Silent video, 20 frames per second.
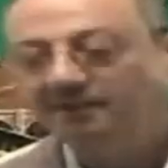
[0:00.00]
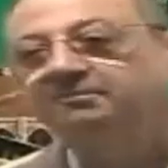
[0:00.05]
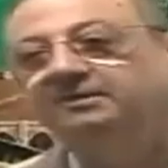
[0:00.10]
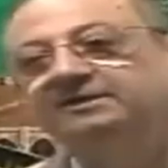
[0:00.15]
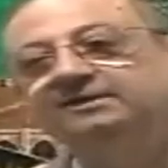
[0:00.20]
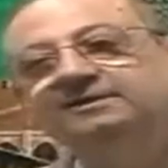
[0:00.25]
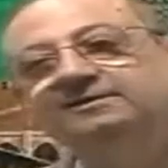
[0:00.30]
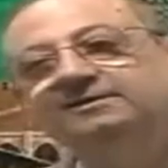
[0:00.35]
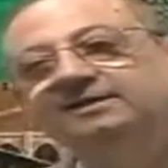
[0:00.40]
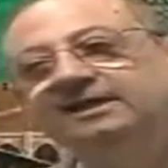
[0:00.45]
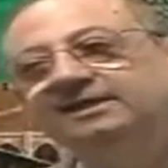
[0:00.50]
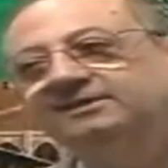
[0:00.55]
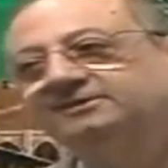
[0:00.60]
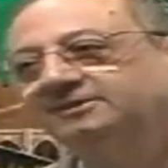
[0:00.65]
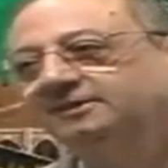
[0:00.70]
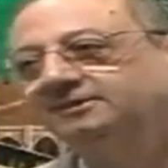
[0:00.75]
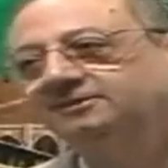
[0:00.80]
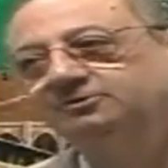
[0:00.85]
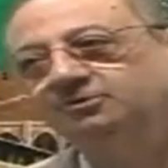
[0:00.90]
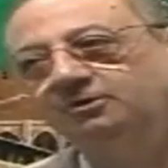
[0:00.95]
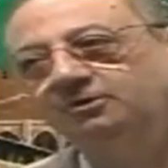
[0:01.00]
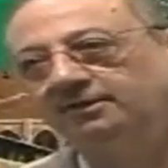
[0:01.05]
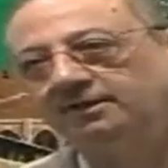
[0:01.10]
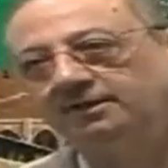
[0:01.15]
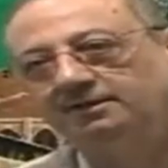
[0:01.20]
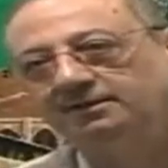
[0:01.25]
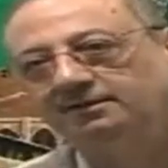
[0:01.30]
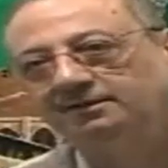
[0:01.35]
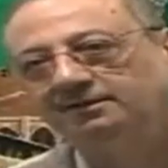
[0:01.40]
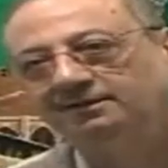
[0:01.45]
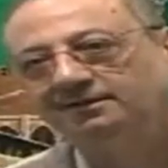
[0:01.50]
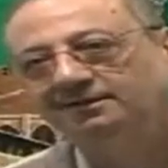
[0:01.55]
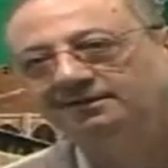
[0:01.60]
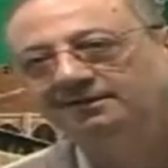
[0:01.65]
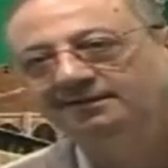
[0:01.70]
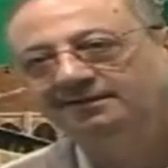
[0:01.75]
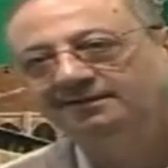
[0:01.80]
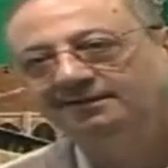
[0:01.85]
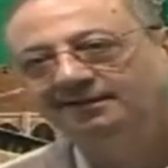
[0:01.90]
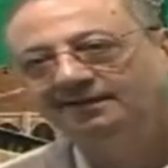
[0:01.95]
But the lesson is over.
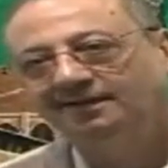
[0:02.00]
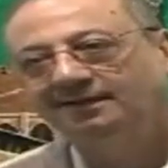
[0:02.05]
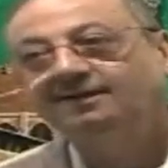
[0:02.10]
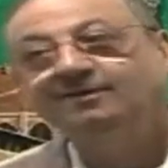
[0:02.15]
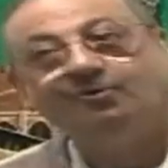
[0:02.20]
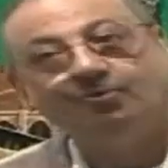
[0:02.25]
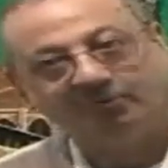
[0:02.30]
Huh?